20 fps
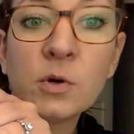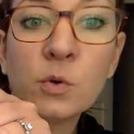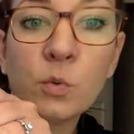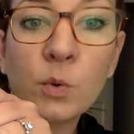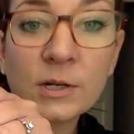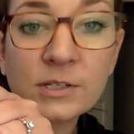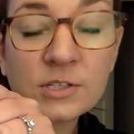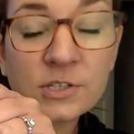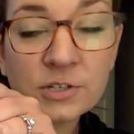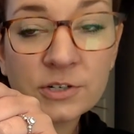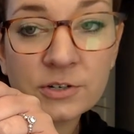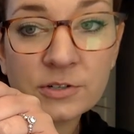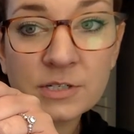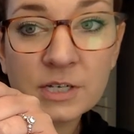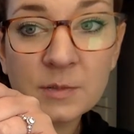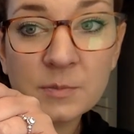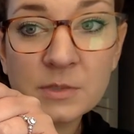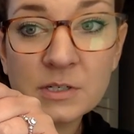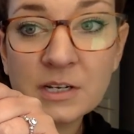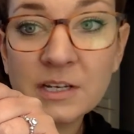What
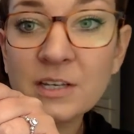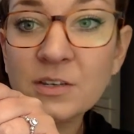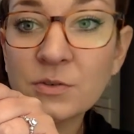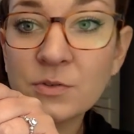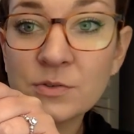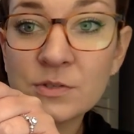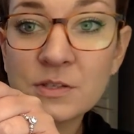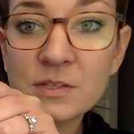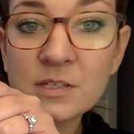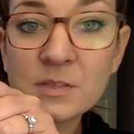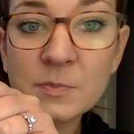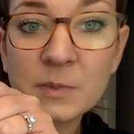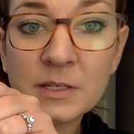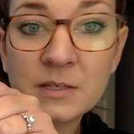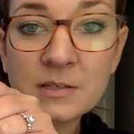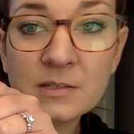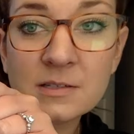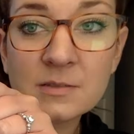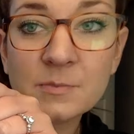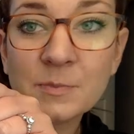stereotype did I use in this
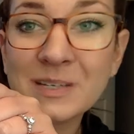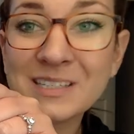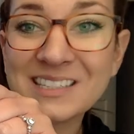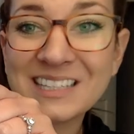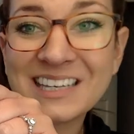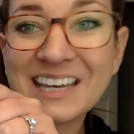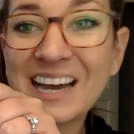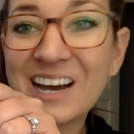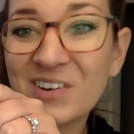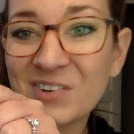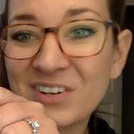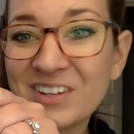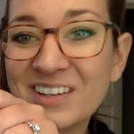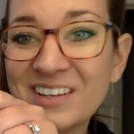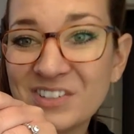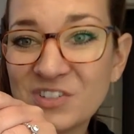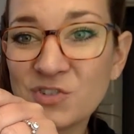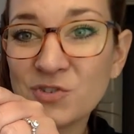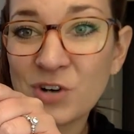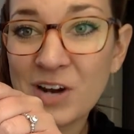piece? Basically, how did
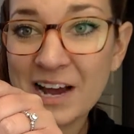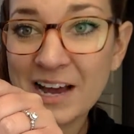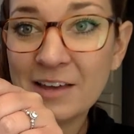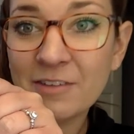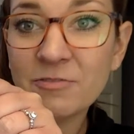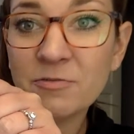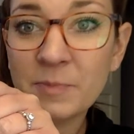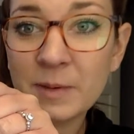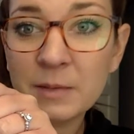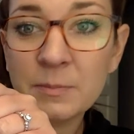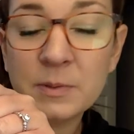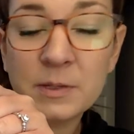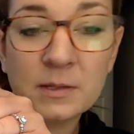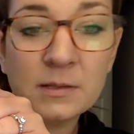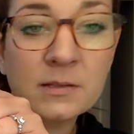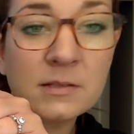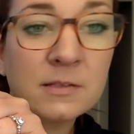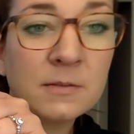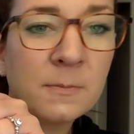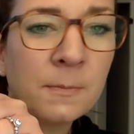it drive my
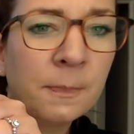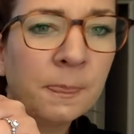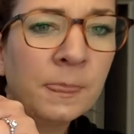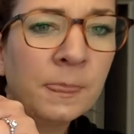piece?